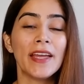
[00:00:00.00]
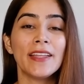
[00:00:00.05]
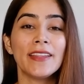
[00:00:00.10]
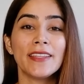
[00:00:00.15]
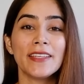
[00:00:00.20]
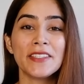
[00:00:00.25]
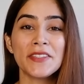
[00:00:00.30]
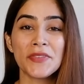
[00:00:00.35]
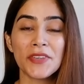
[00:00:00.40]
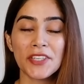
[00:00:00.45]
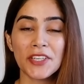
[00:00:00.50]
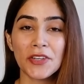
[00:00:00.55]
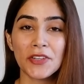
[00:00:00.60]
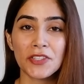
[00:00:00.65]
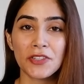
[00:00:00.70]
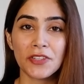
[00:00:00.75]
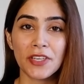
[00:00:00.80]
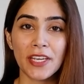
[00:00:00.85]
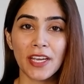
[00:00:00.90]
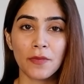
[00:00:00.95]
In this
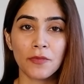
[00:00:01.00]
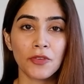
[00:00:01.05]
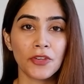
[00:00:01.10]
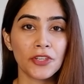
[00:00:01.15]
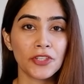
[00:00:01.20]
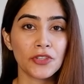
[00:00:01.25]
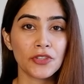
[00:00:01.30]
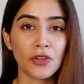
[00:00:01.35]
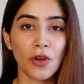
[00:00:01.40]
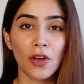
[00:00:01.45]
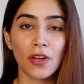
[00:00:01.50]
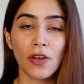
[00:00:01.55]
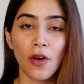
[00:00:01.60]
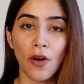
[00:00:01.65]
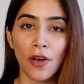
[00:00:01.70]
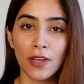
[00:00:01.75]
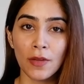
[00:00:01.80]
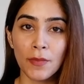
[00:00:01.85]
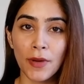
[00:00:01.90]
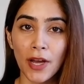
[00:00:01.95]
video today, I'm going to talk
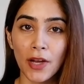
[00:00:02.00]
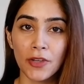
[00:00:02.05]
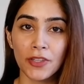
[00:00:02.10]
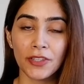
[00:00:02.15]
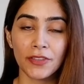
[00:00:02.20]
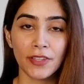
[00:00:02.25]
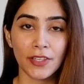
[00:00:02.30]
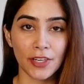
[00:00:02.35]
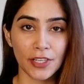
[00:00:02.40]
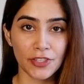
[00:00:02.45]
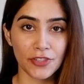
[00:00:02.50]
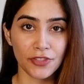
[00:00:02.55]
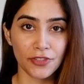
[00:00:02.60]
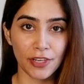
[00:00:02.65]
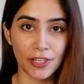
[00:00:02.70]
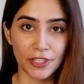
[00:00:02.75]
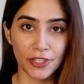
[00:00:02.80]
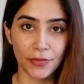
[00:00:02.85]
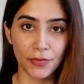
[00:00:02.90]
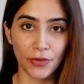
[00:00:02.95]
all about the
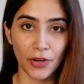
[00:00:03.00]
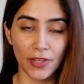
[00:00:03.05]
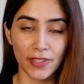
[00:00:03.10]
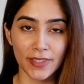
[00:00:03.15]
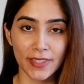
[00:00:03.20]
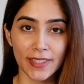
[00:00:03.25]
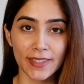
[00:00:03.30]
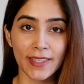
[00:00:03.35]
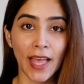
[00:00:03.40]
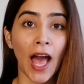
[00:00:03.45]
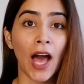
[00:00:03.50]
registration process,